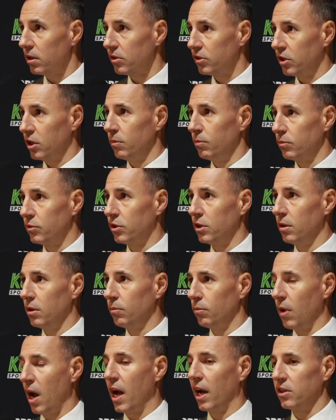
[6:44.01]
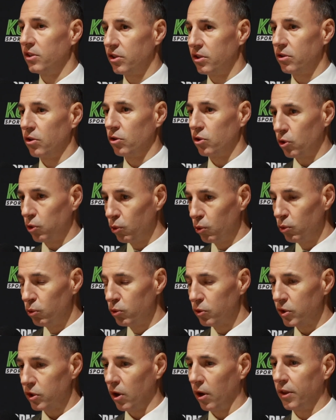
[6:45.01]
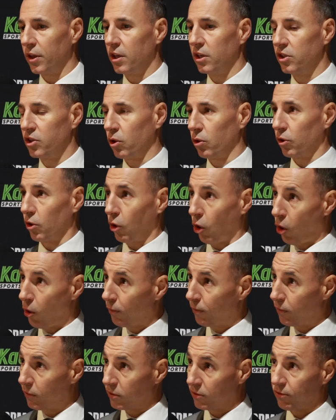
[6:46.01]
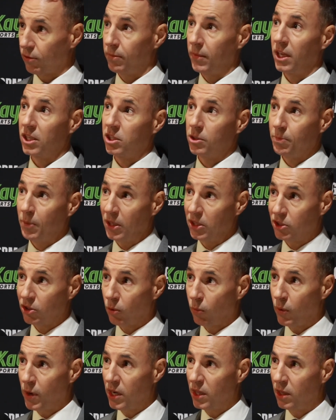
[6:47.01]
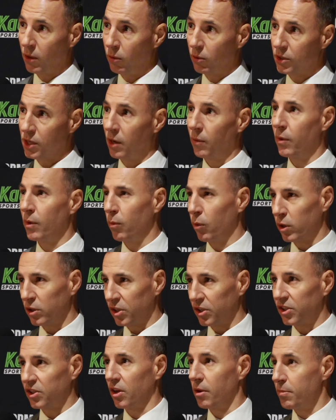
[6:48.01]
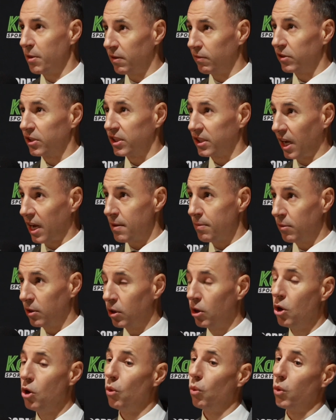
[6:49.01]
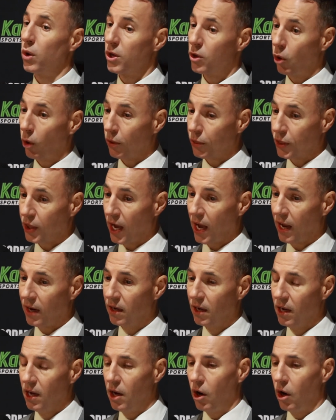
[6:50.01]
Tim has the tools. I think he's got the confidence from that Spencer win. We wanted to see a bit of a statement. We got that.